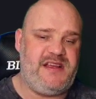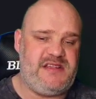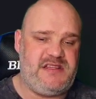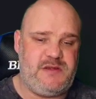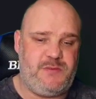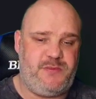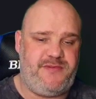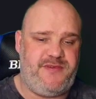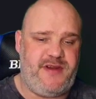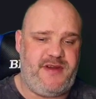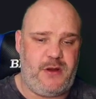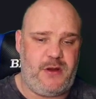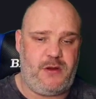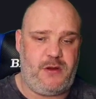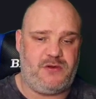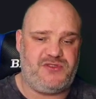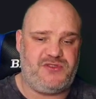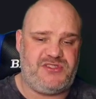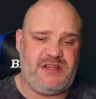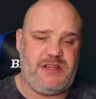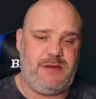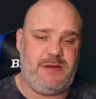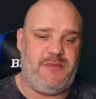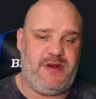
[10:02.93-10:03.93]
a provoke on
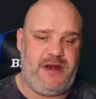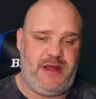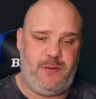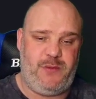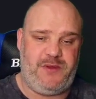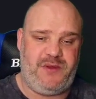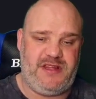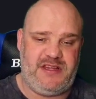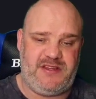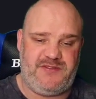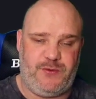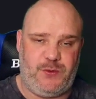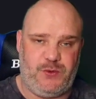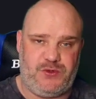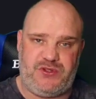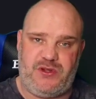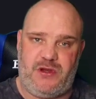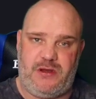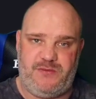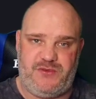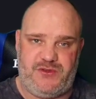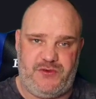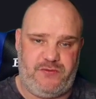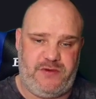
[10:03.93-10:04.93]
somebody with this 4
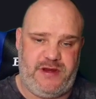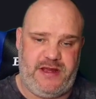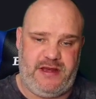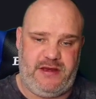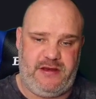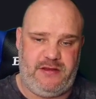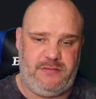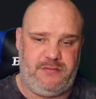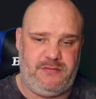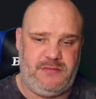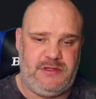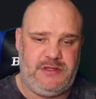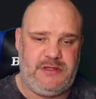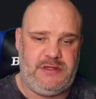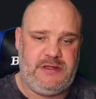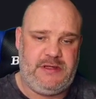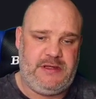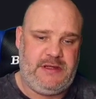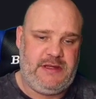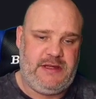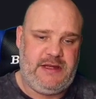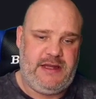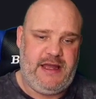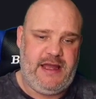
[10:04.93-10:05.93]
times at random,
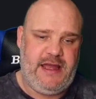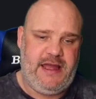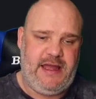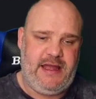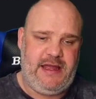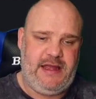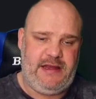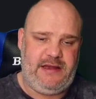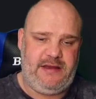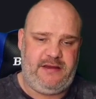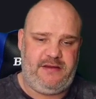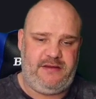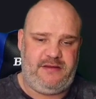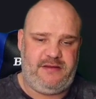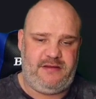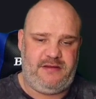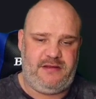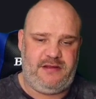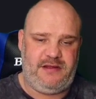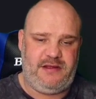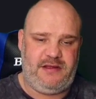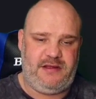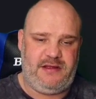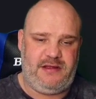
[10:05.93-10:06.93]
and
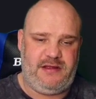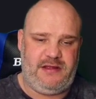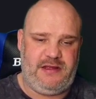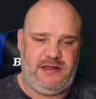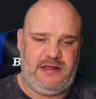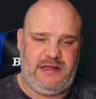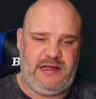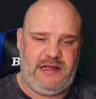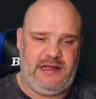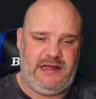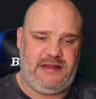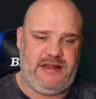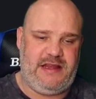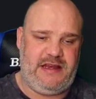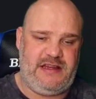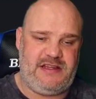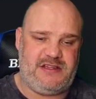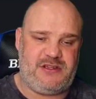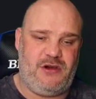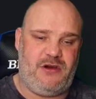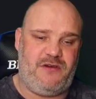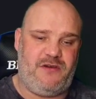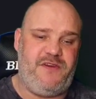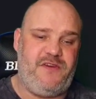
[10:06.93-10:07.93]
then he's
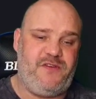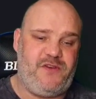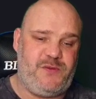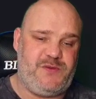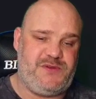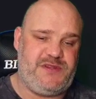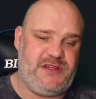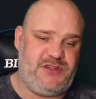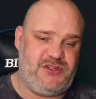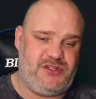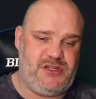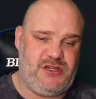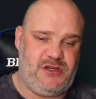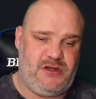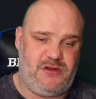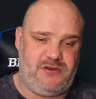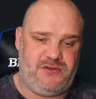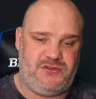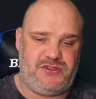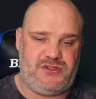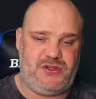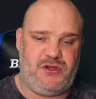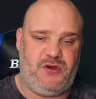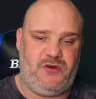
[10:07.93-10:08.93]
got a 50%
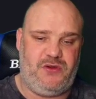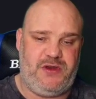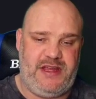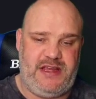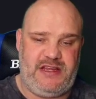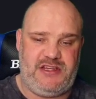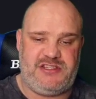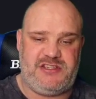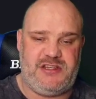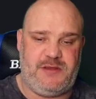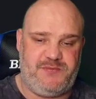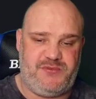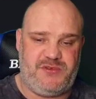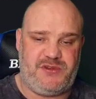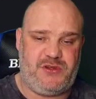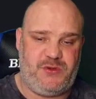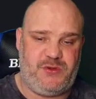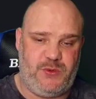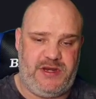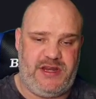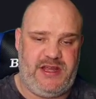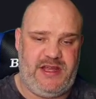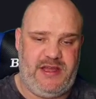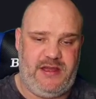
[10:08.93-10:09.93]
chance on each
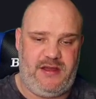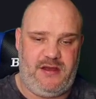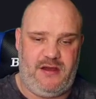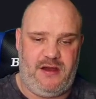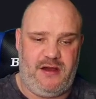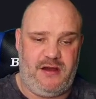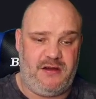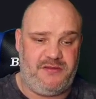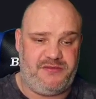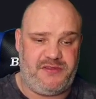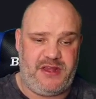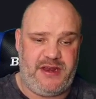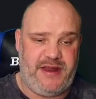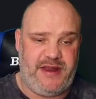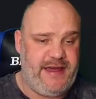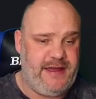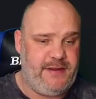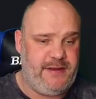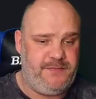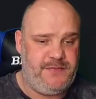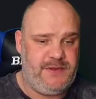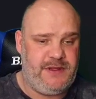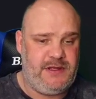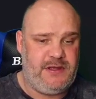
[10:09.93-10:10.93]
subsequent hit after that.
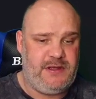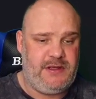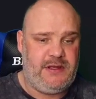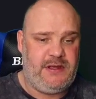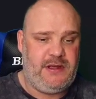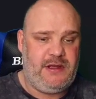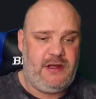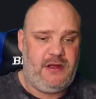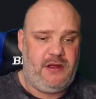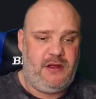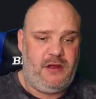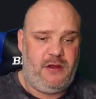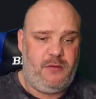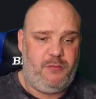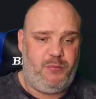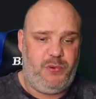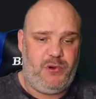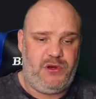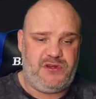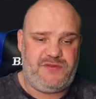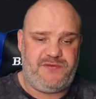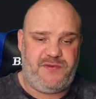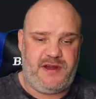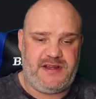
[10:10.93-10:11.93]

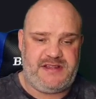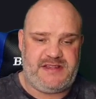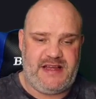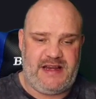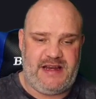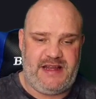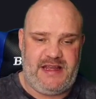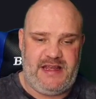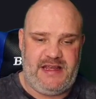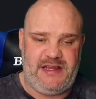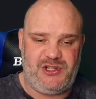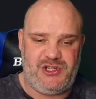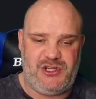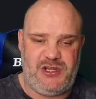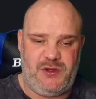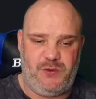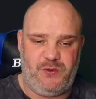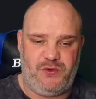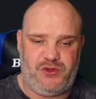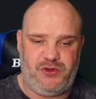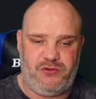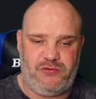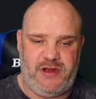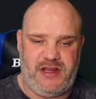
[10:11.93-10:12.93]
Bullish Vitality,
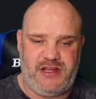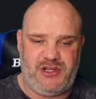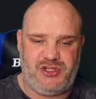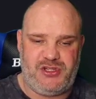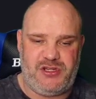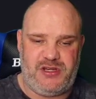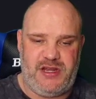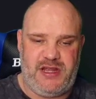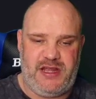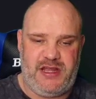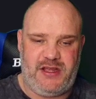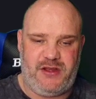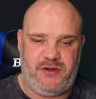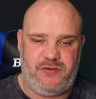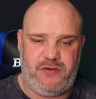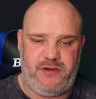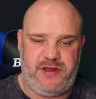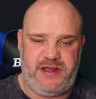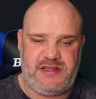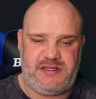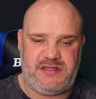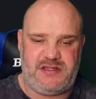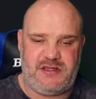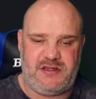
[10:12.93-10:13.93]
shield duration
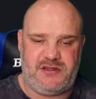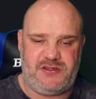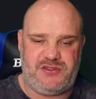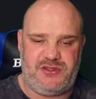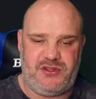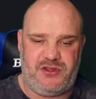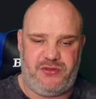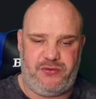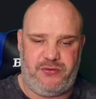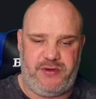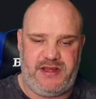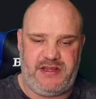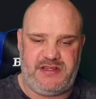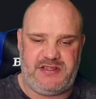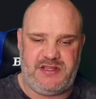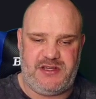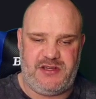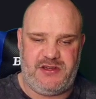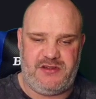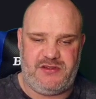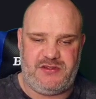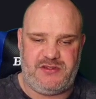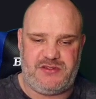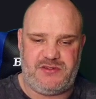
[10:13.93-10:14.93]
increased to 3
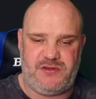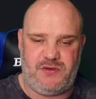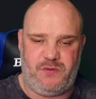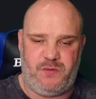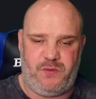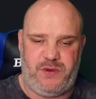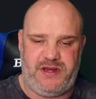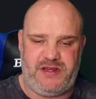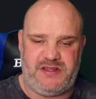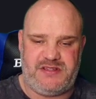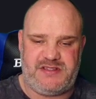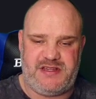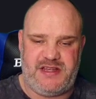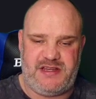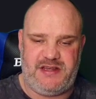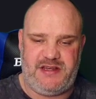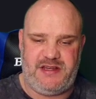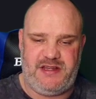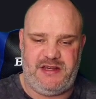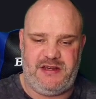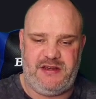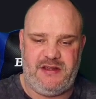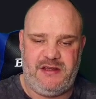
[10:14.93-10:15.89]
turns when ascended.